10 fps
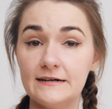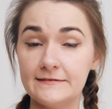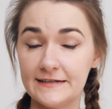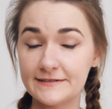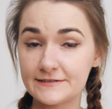
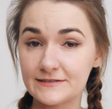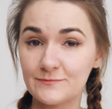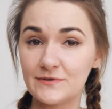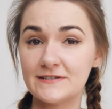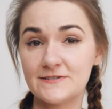Another
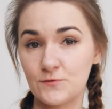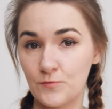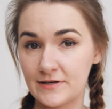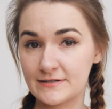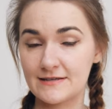tip is to
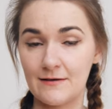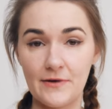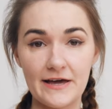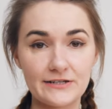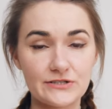make
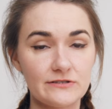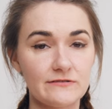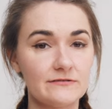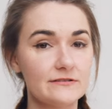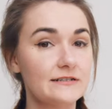some
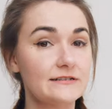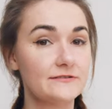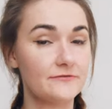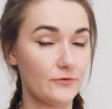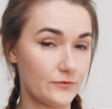action
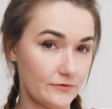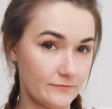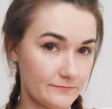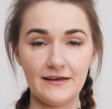in the photo.